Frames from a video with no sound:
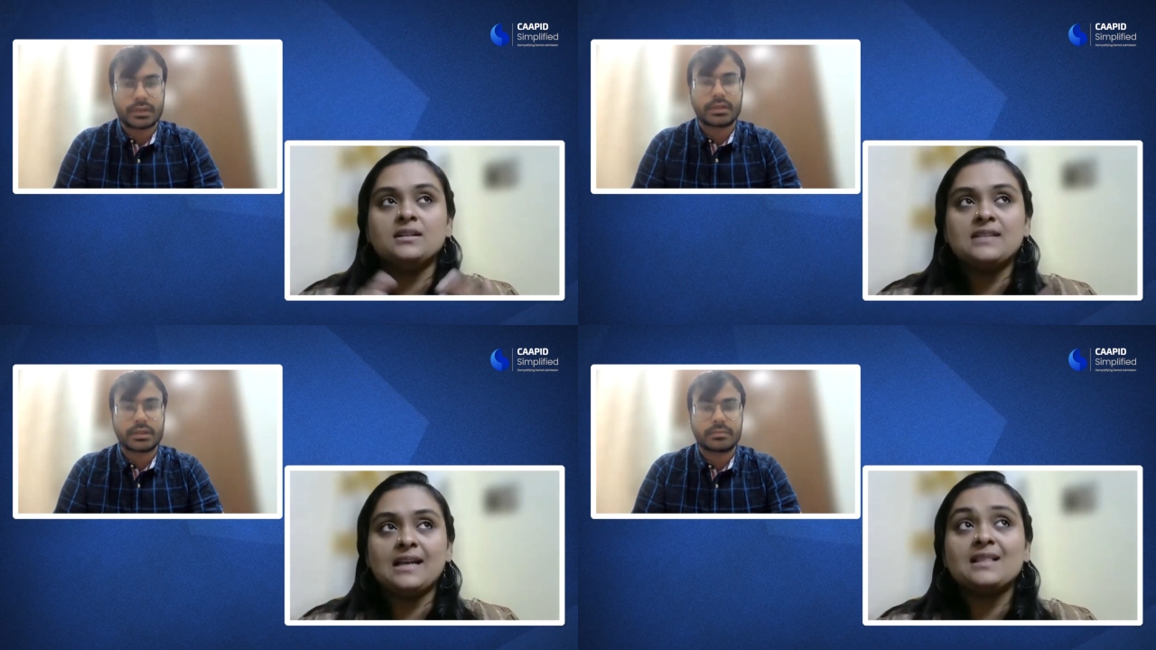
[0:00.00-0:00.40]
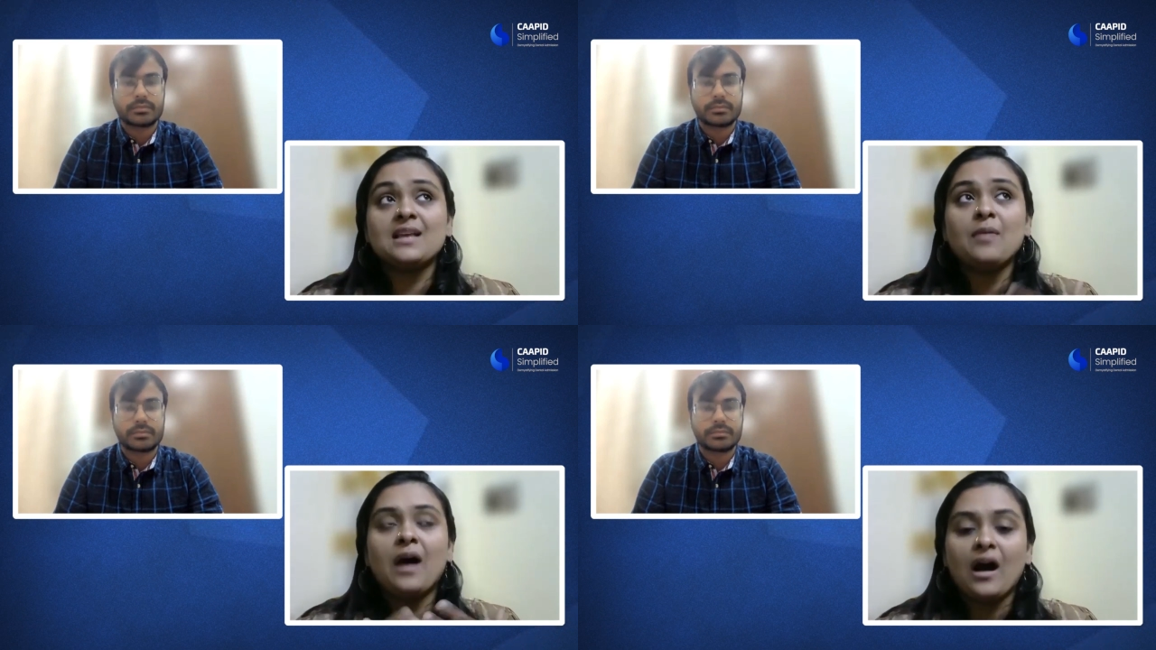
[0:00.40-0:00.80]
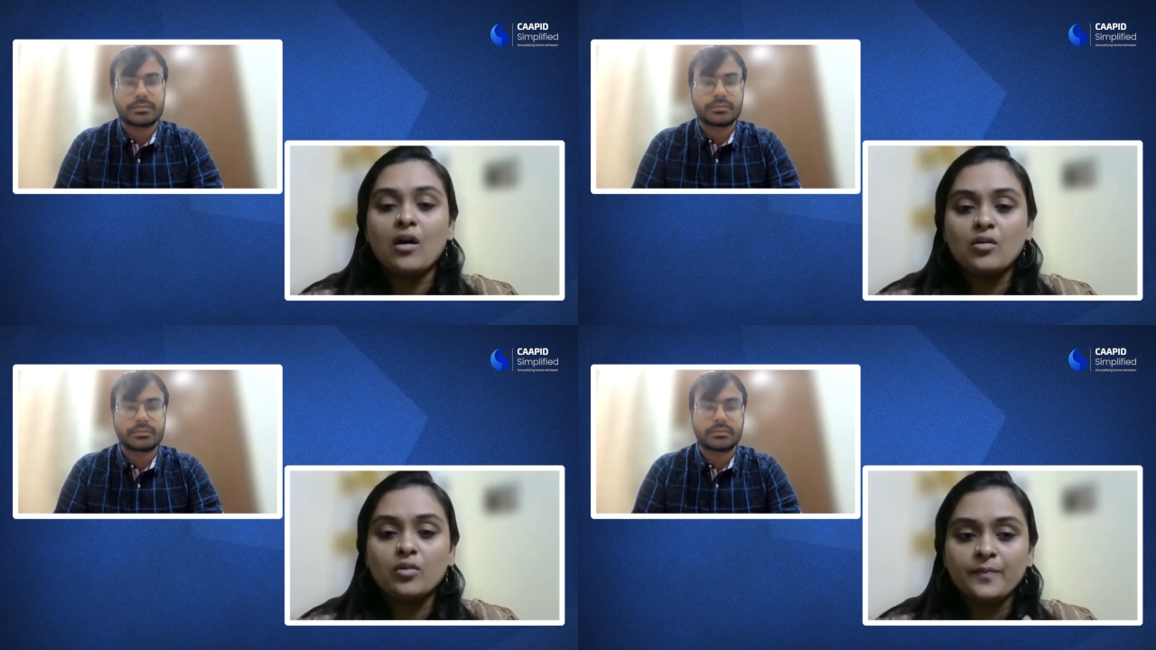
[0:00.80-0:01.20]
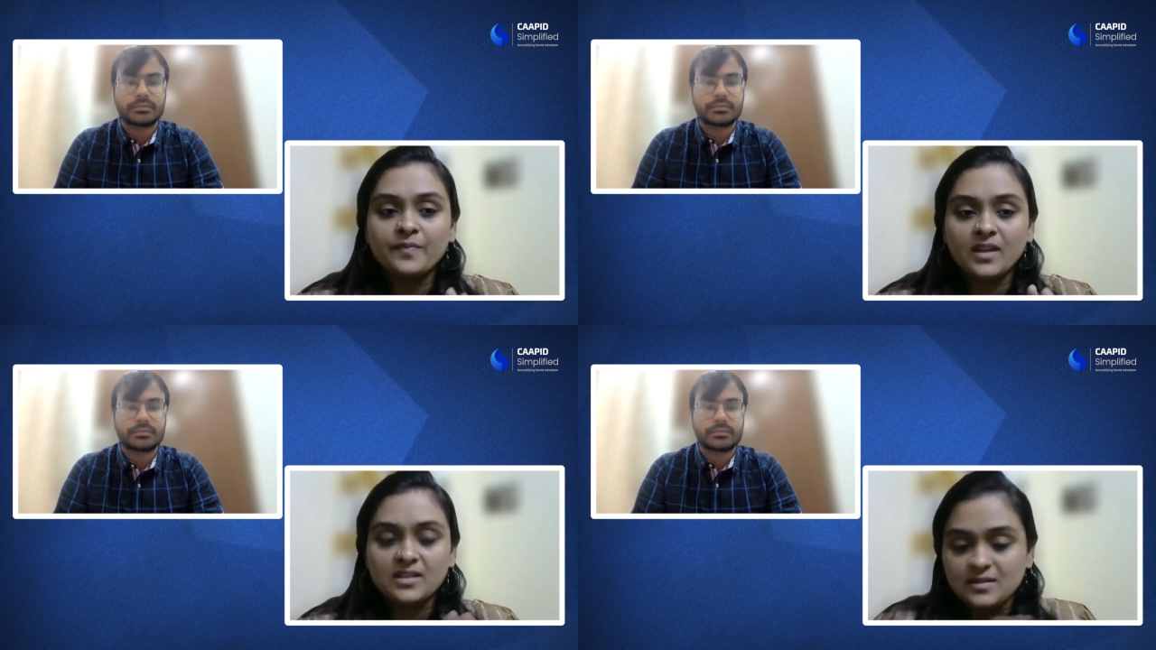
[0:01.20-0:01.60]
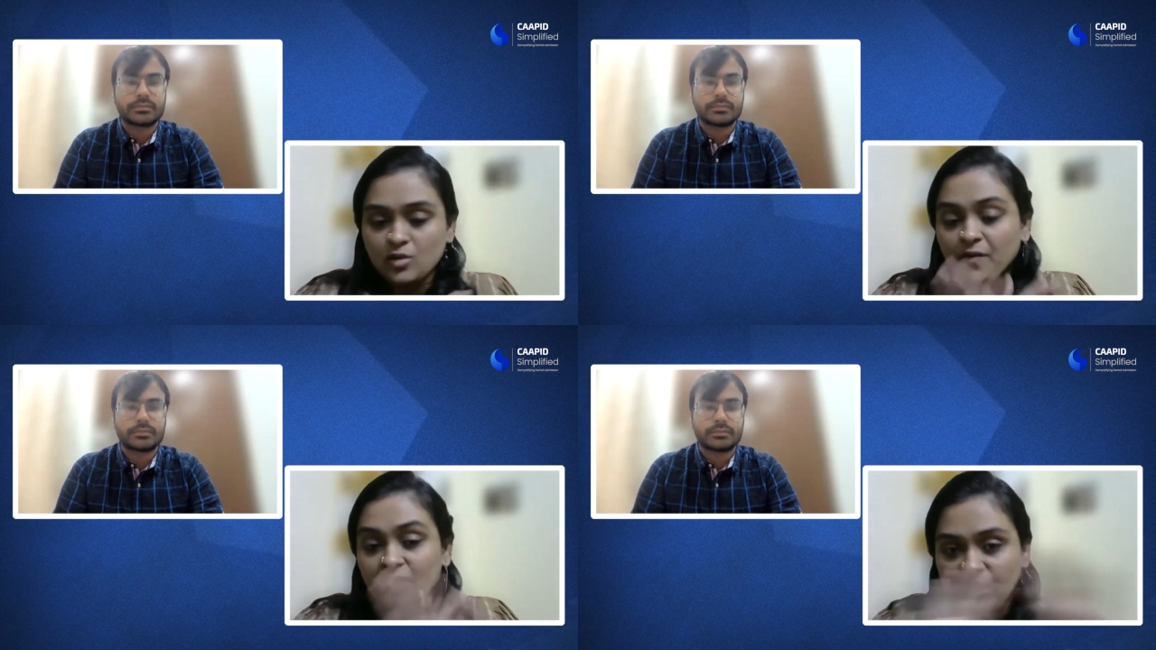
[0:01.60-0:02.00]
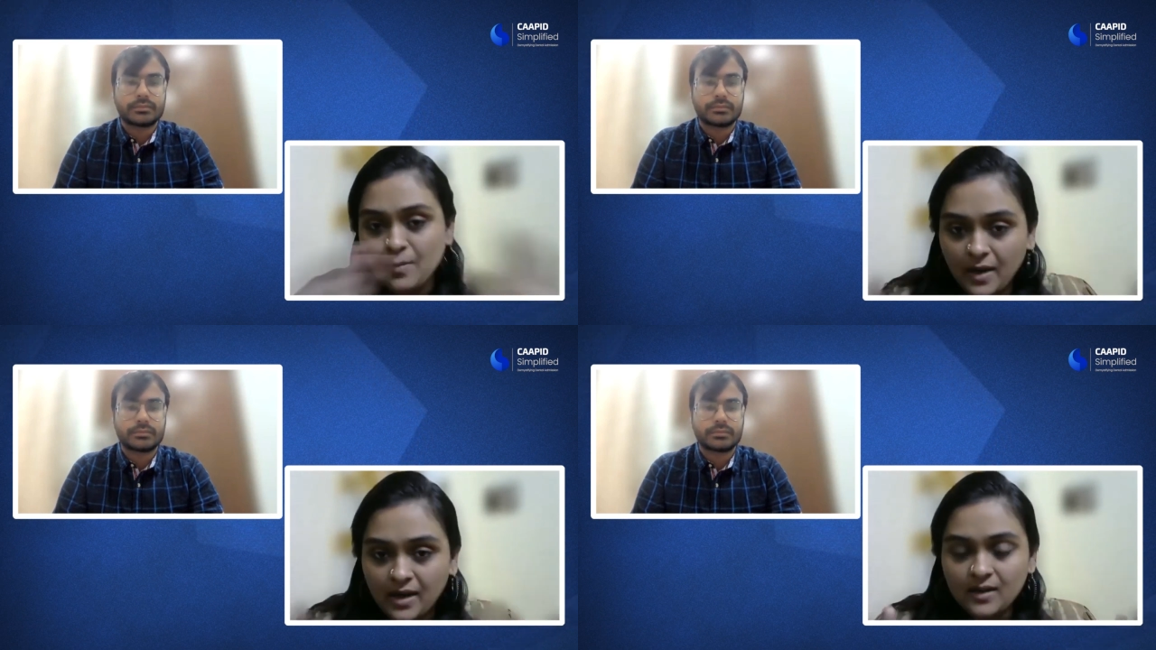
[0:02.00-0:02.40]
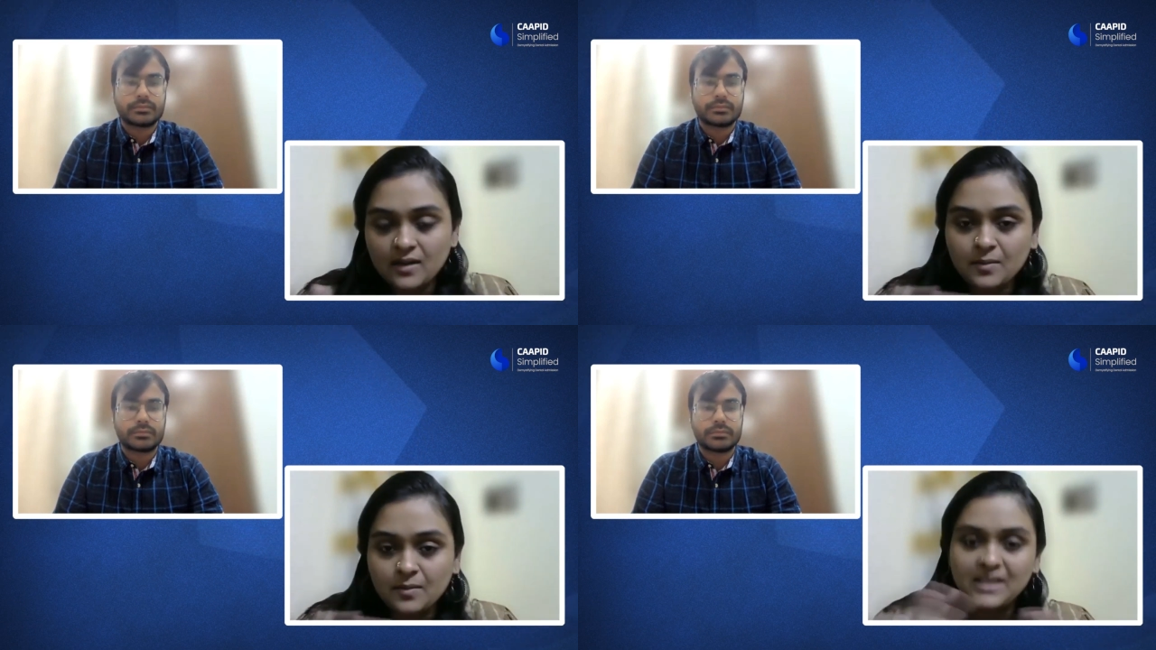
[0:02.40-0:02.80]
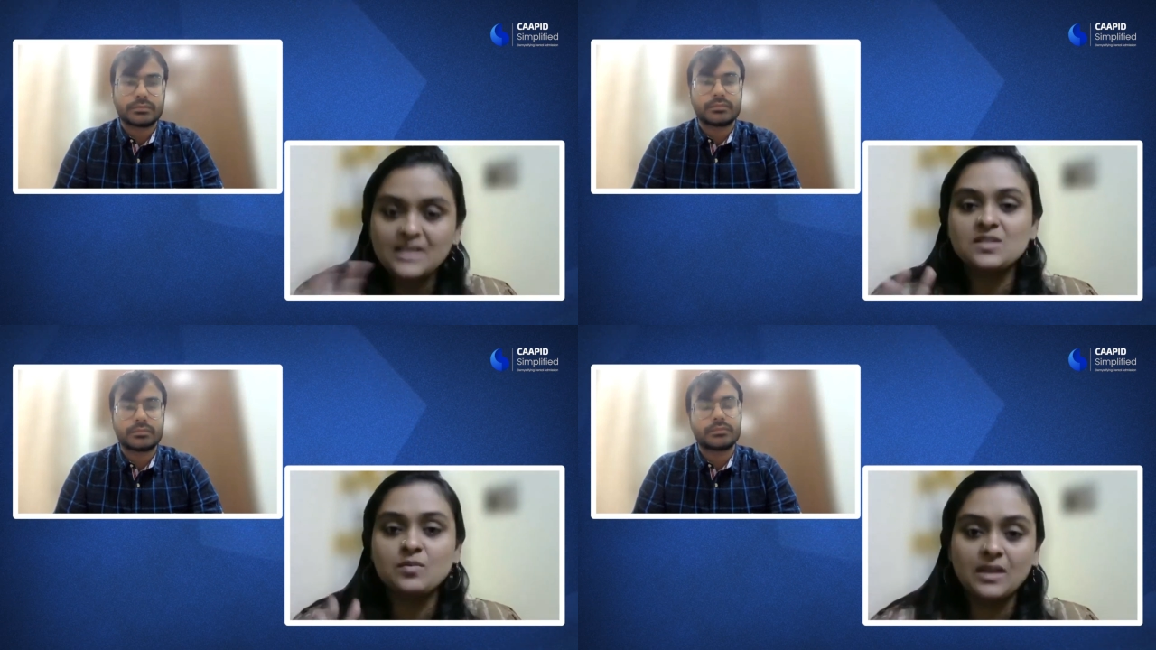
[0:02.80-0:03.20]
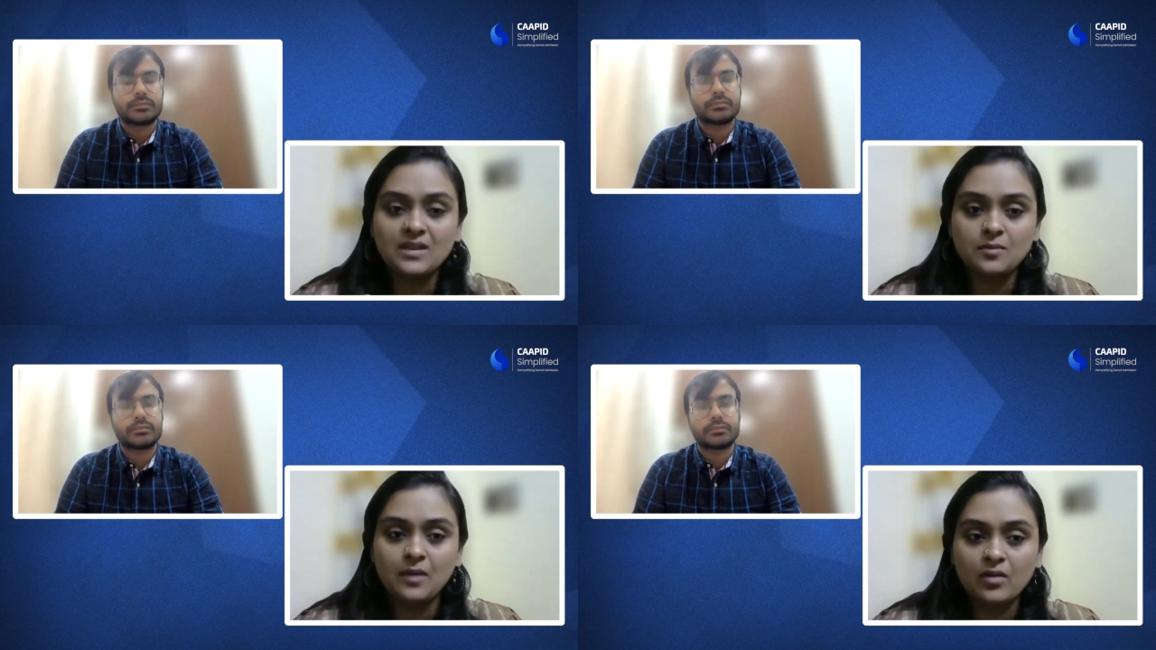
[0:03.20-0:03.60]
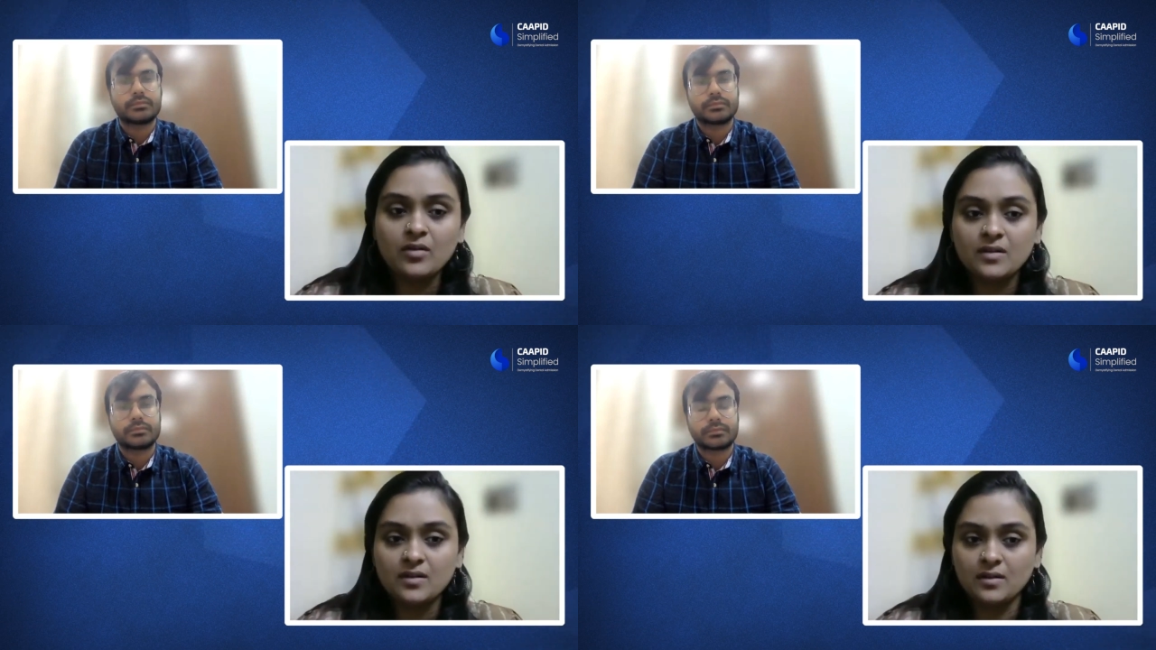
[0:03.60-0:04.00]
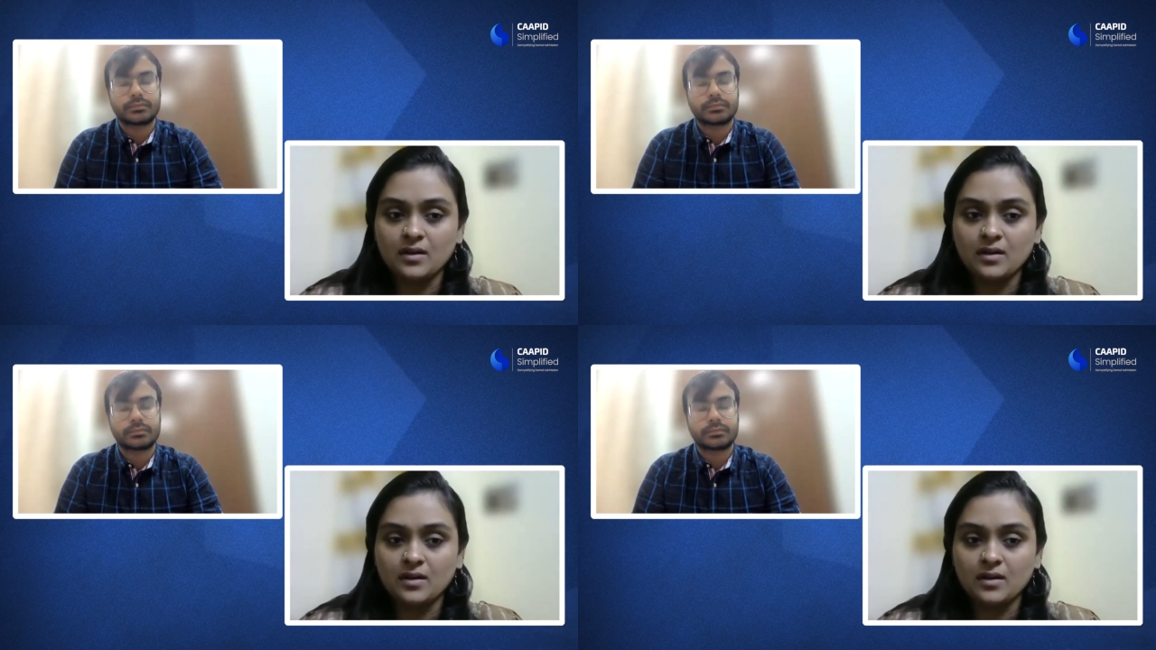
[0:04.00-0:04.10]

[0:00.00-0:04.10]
Speaker 1: tell them how to sort of debunk the biggest myth about